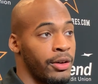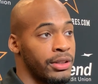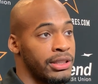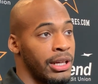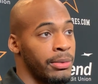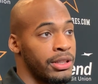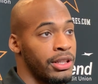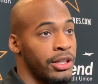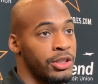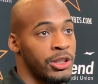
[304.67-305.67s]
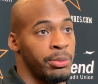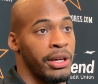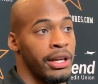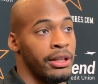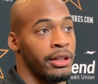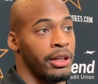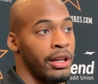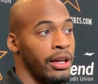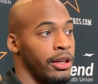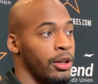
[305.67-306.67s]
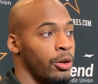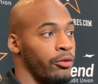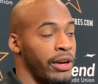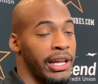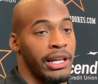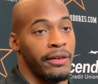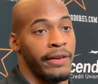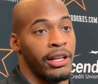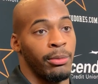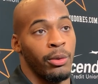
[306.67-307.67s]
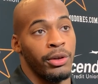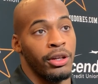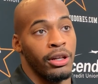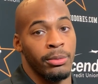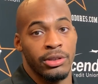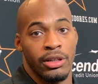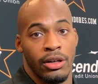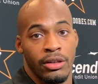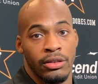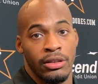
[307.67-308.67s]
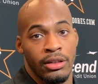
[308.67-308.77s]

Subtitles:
on this team this year is just being, you know, ready and available when your number's called.